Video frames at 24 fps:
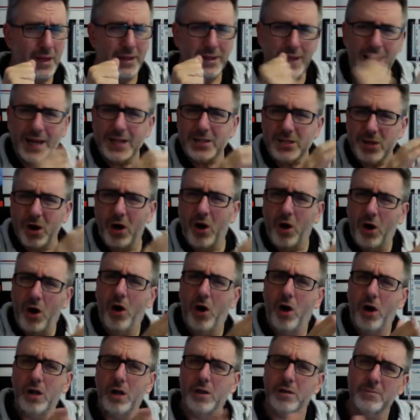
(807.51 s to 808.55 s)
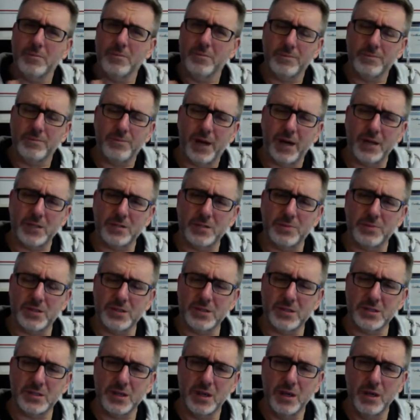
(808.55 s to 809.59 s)
that's all parts of
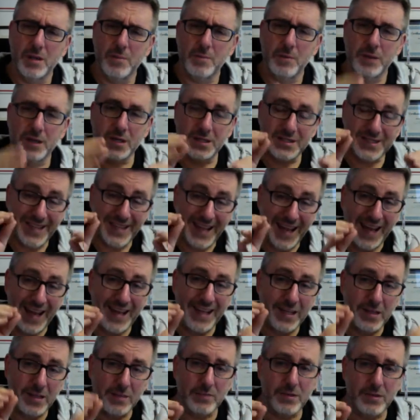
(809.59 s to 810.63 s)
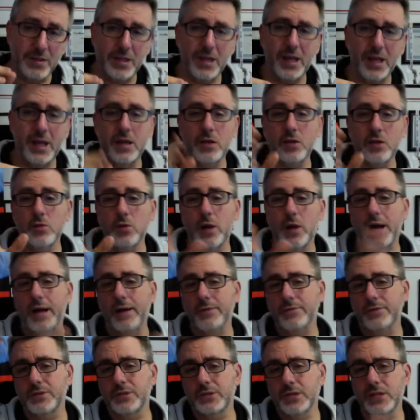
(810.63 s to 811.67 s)
business. Because at the end of the day, you
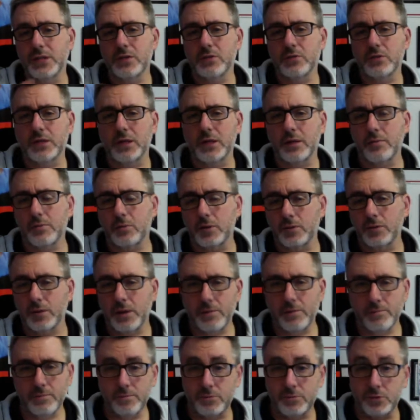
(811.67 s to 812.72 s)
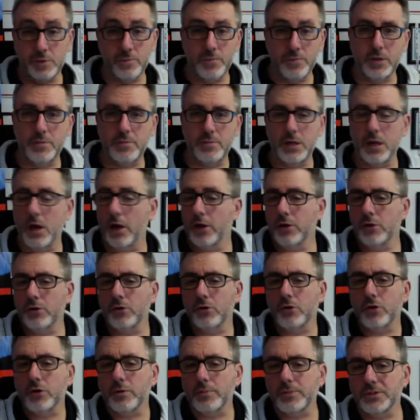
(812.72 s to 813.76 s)
have the secret that somebody and me, I don't
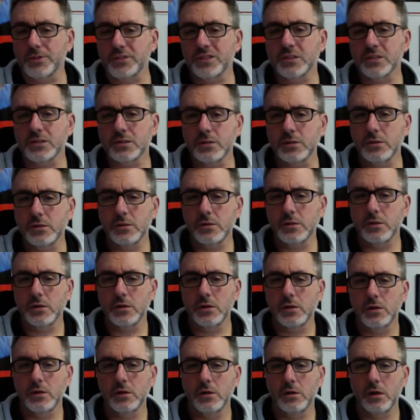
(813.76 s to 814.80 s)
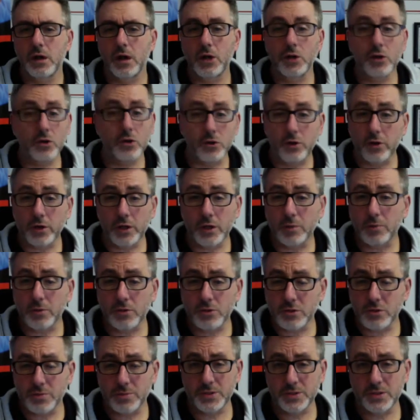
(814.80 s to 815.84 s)
know your business. I know nothing
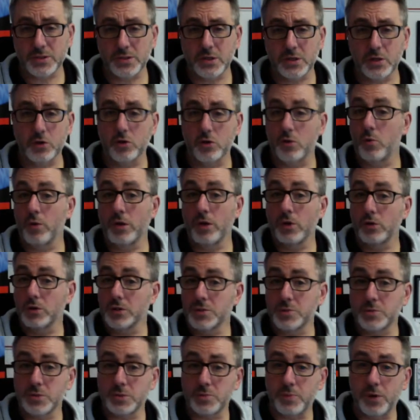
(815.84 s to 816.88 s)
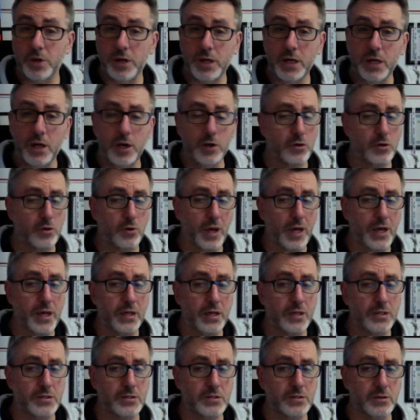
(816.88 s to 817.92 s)
about your business. I don't know why customers buy. I don't know any
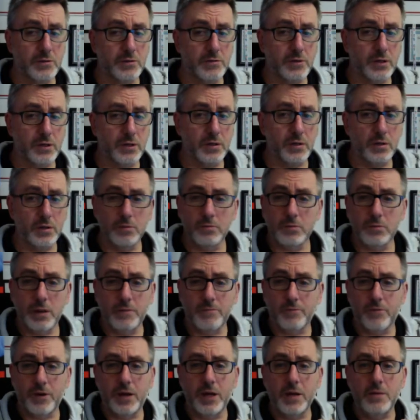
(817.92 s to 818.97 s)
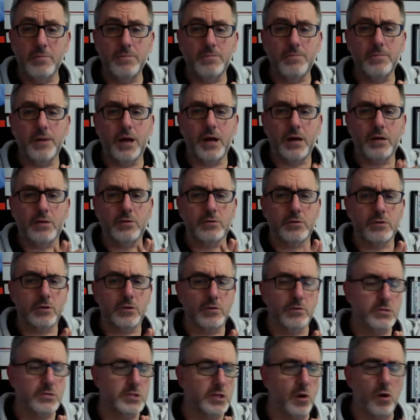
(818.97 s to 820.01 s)
of this stuff, right? And for any marketer to
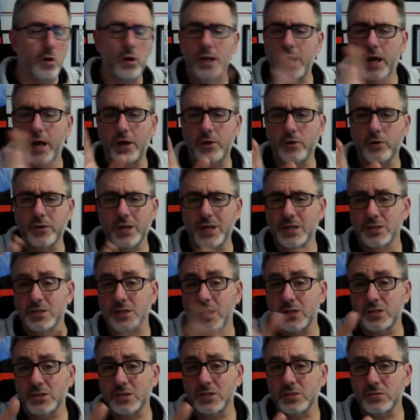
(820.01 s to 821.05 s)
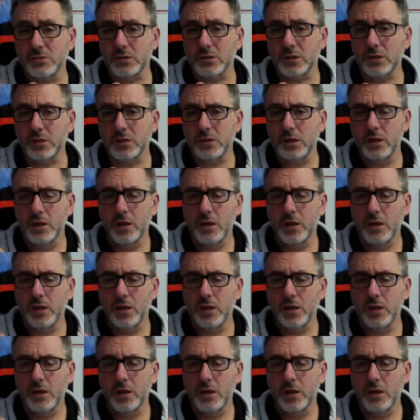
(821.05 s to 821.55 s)
turn around and say, oh yeah, I know that, is nonsense, right?